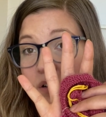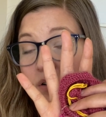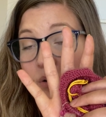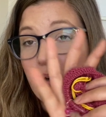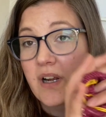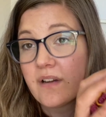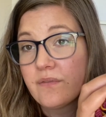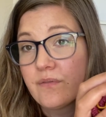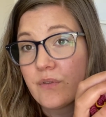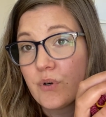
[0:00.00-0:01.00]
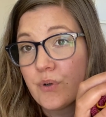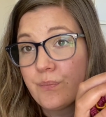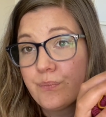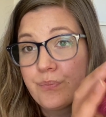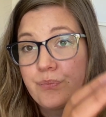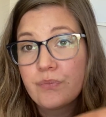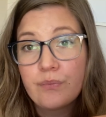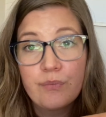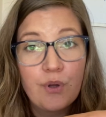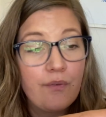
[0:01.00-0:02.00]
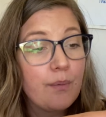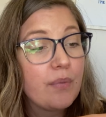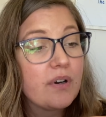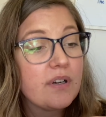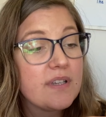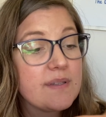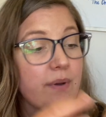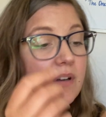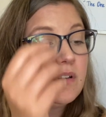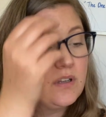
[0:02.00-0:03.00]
order for November as well.